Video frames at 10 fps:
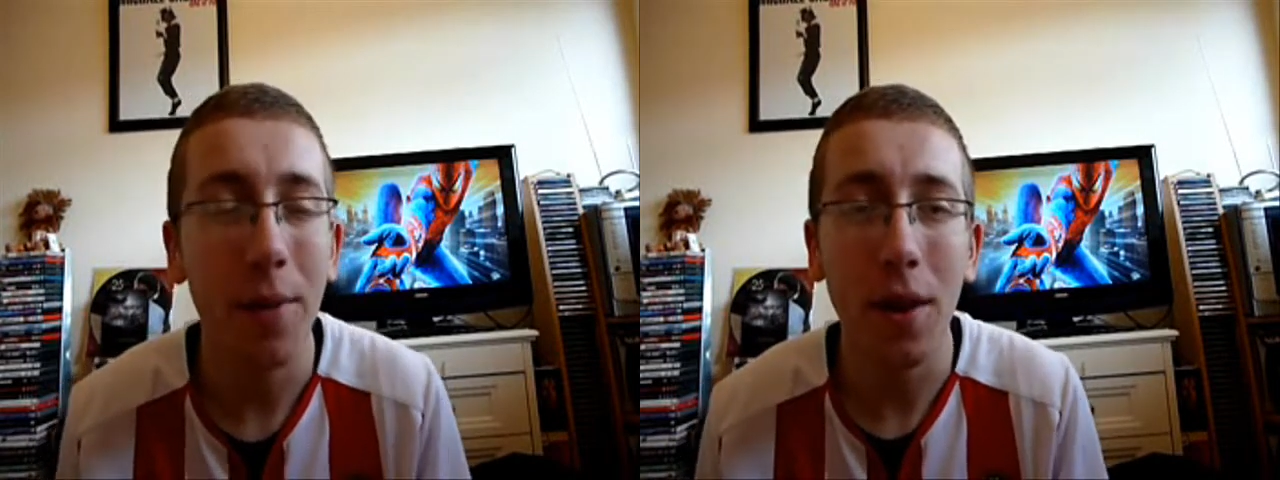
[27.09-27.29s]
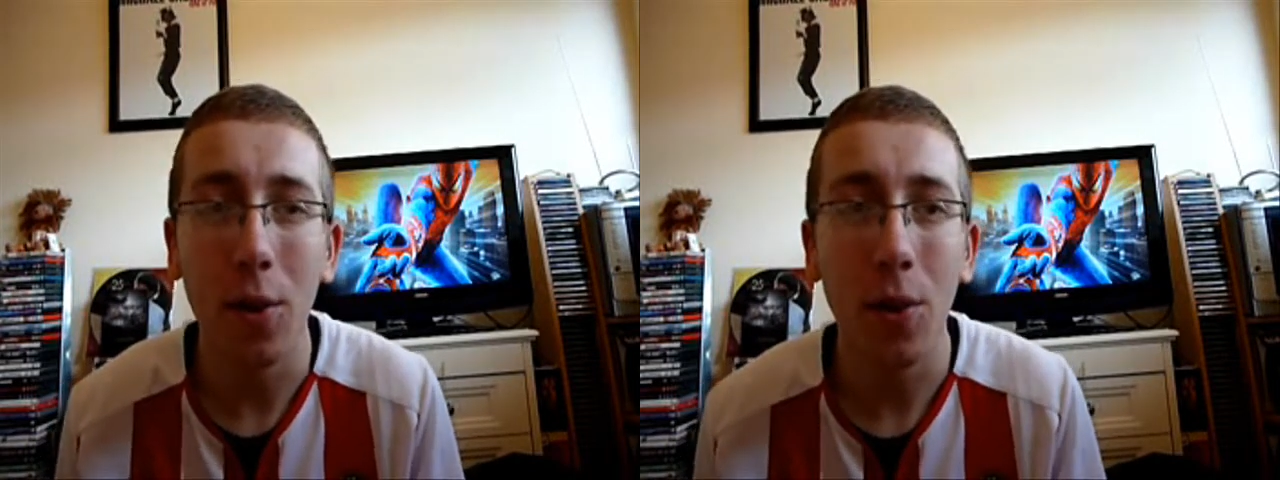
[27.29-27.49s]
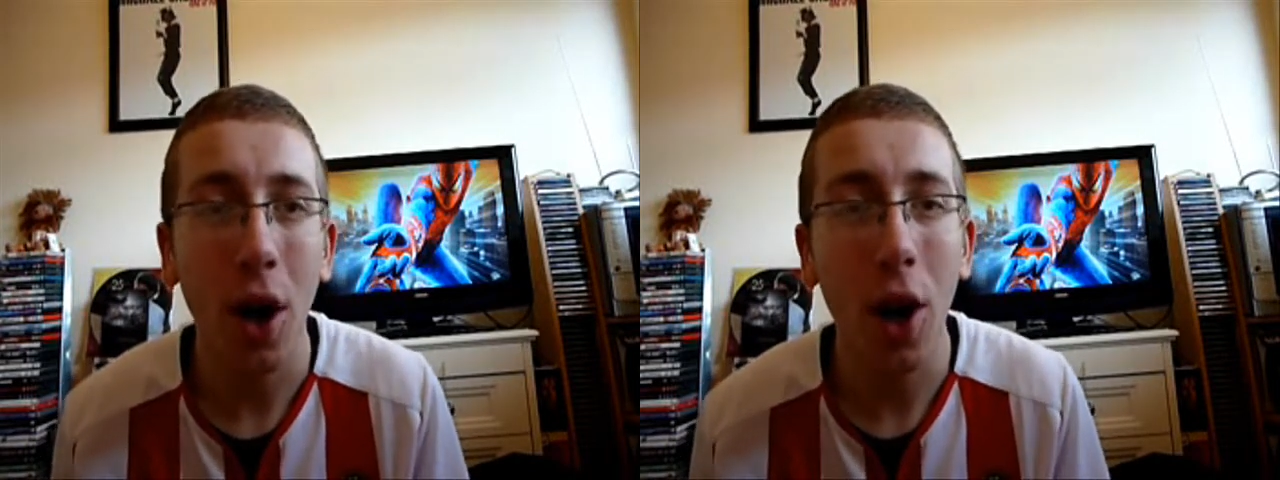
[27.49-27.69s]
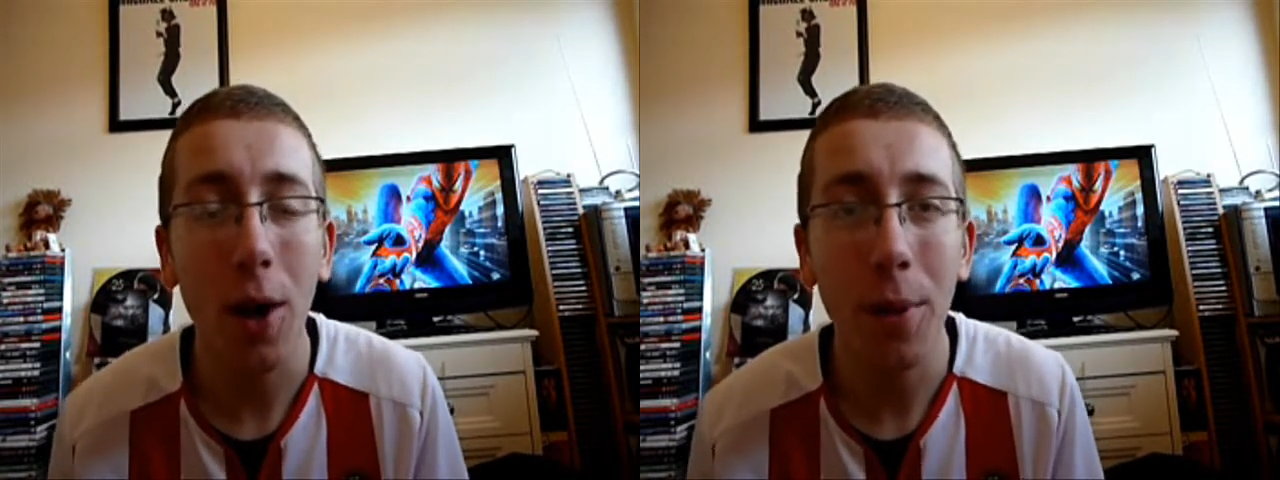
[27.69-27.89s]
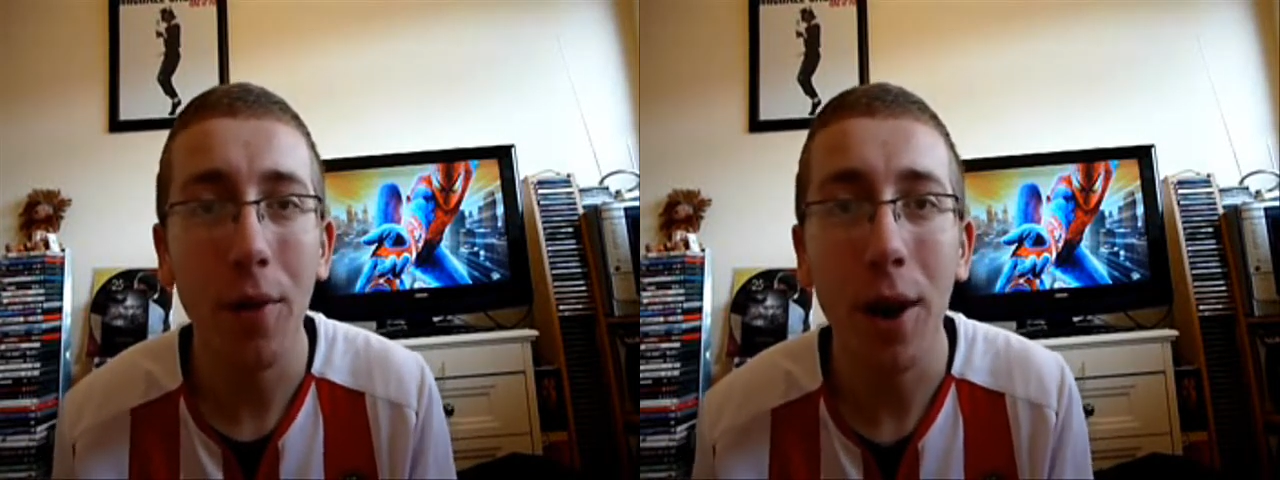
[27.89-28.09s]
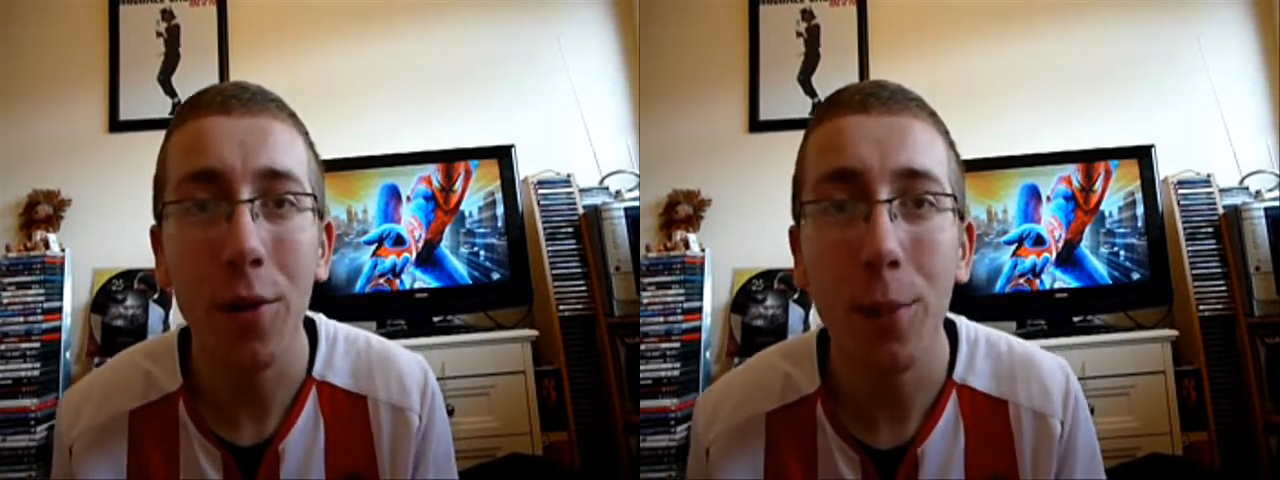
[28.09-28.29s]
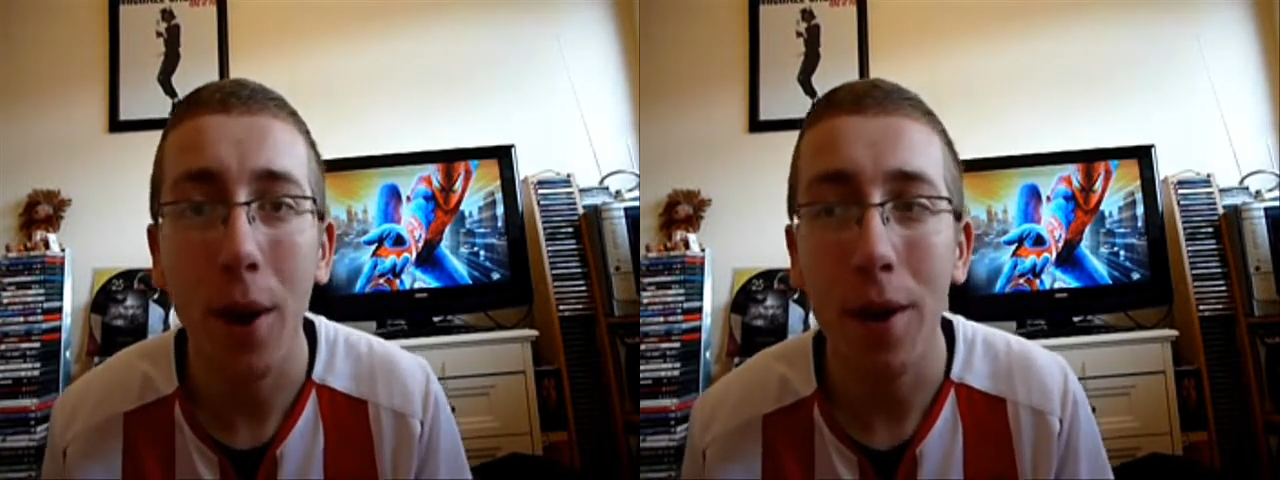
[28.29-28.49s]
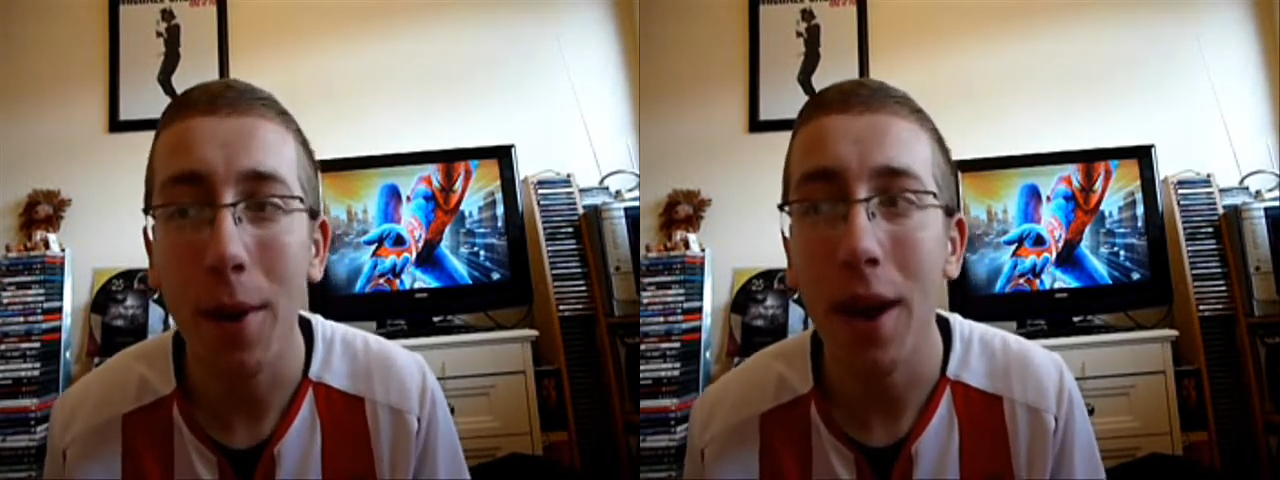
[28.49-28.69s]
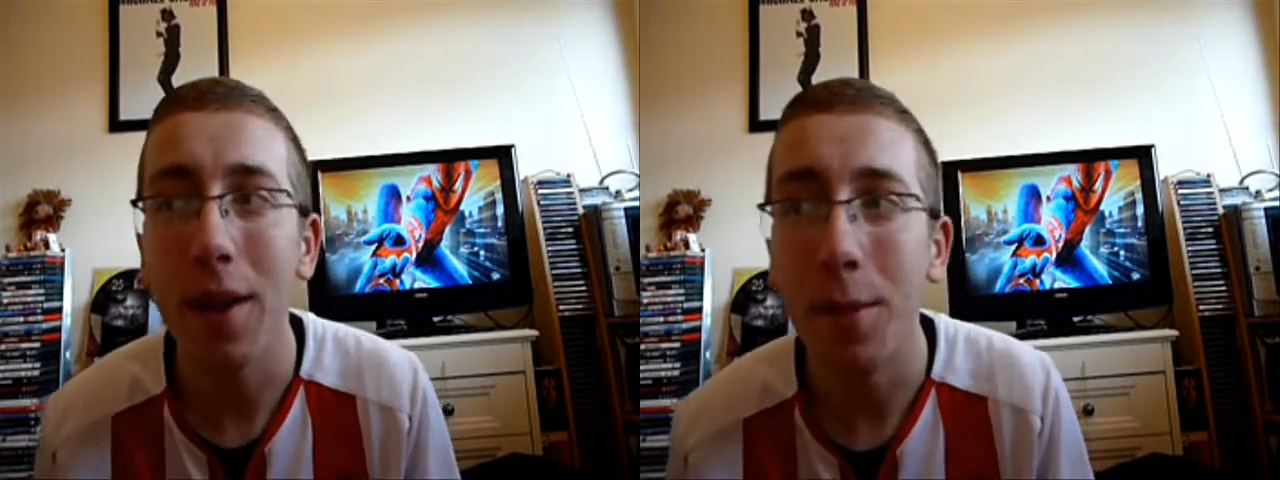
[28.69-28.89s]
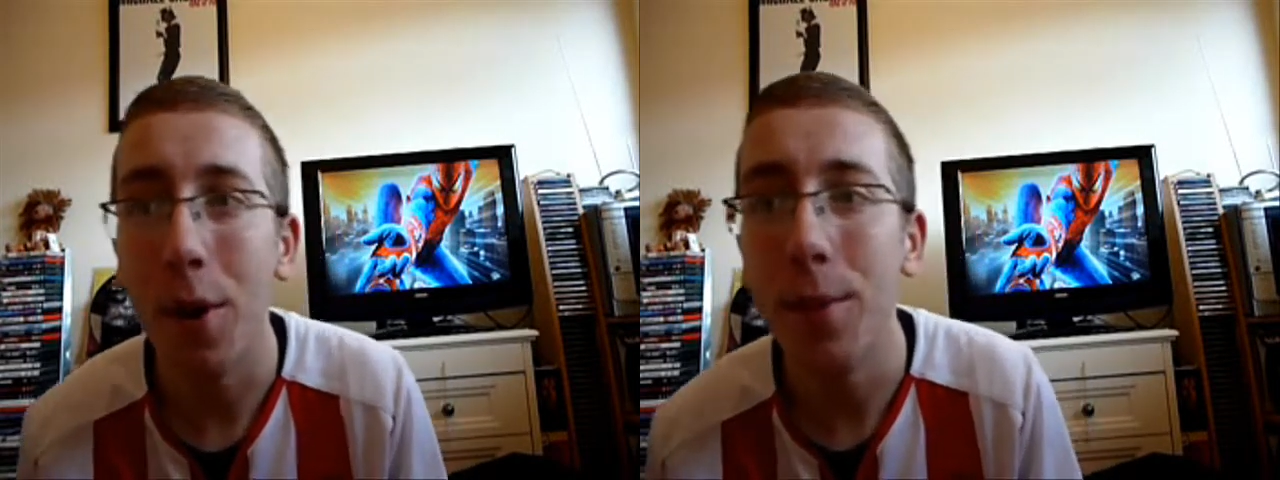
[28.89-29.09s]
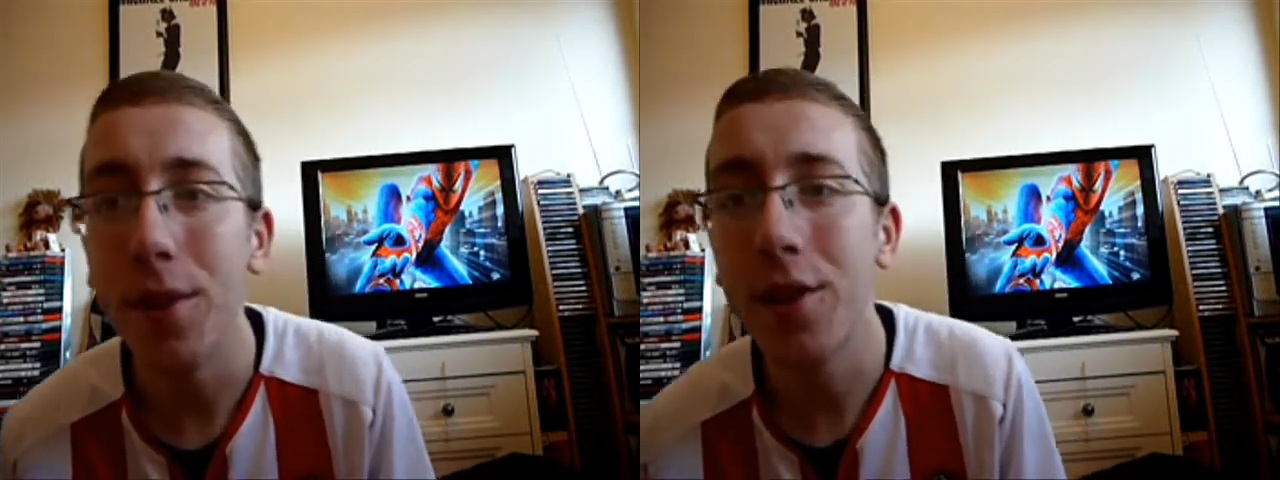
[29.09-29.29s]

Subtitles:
and all the hype around Spider-Man at the moment.